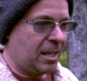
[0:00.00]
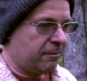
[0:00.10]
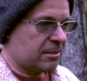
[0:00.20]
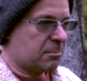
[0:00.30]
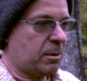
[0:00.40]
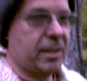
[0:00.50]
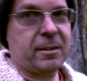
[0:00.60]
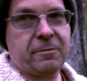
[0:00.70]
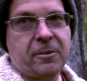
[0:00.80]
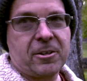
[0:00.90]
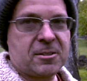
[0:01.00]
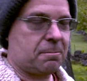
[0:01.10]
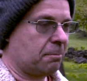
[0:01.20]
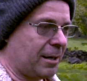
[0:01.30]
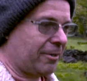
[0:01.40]
even spread the first
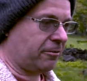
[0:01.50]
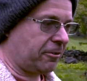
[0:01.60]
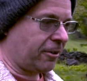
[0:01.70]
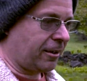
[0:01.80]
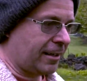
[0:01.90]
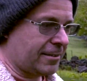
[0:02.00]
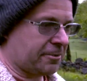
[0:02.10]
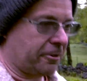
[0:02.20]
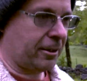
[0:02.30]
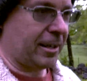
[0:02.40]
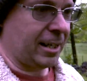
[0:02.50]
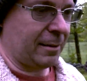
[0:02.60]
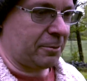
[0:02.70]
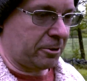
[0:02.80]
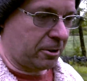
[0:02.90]
pound of fertilizer or
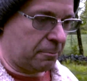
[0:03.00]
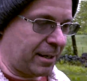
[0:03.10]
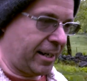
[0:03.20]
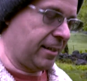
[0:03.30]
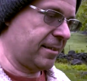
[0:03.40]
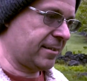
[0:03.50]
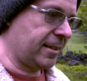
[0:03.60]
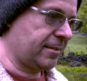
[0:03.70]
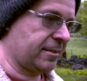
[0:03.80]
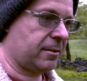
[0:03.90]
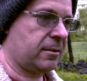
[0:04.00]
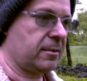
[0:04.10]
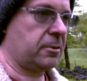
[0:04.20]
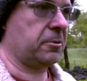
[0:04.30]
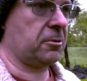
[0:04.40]
lime or buy any seeds is
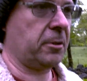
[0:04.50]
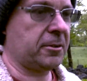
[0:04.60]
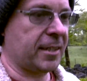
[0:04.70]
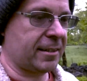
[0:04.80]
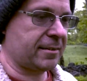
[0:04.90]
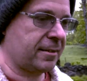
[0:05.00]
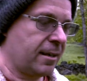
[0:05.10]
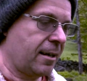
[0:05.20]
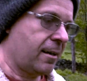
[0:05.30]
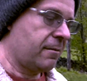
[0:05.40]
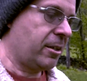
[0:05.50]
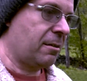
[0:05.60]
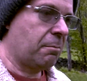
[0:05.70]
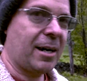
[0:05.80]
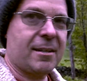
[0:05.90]
do soil tests. You
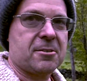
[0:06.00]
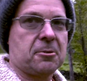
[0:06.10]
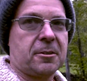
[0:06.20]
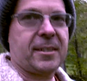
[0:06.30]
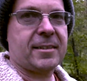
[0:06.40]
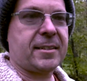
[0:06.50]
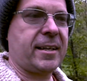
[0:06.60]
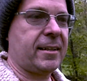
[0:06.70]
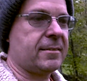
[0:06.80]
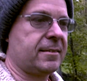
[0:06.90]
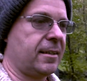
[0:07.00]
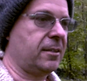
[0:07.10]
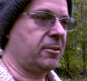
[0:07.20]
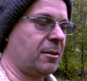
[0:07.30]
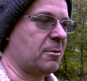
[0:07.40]
can buy the soil test kits
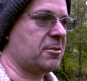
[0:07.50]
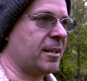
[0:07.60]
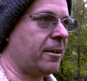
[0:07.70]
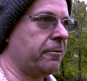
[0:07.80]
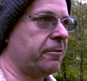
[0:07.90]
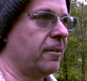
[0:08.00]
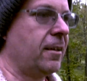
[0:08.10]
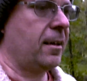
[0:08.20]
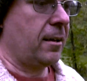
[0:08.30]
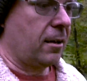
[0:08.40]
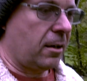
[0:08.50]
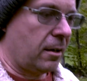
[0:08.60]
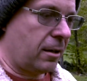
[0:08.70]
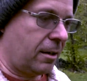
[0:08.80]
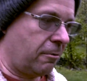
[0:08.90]
and do them yourself.
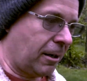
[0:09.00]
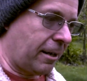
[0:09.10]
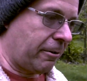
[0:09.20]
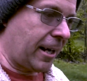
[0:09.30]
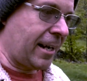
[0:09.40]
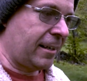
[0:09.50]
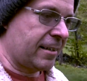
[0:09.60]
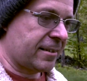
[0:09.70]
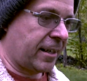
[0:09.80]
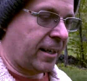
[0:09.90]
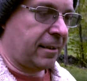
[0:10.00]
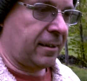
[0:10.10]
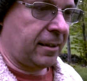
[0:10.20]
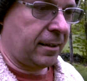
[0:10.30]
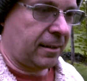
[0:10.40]
What I did is I got
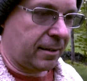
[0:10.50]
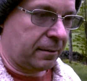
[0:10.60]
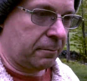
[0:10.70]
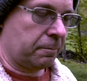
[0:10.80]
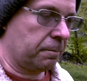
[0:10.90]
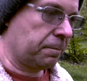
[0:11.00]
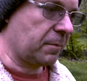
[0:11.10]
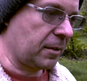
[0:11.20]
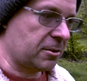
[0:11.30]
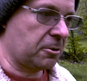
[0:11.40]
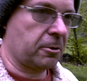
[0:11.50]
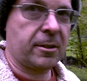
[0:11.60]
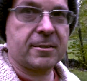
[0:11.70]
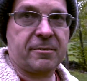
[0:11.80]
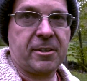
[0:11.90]
the Soil
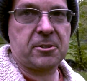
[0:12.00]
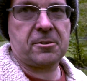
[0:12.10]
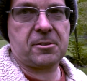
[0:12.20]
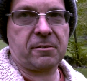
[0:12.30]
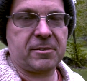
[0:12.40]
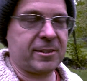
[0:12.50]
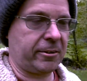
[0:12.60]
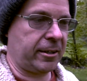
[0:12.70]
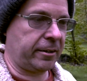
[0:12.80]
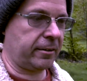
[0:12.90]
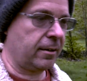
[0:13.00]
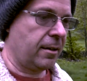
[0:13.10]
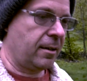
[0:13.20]
Conservation Service out here,